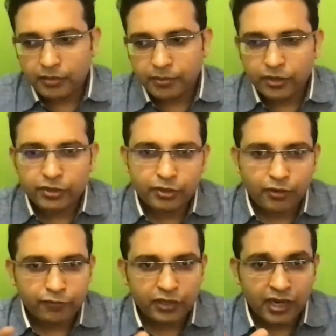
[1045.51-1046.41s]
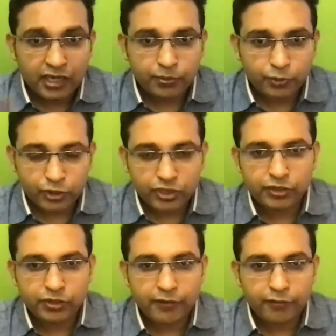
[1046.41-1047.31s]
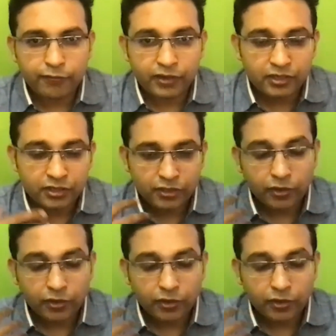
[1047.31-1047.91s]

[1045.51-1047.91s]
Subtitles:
because of the large portions you have to finish,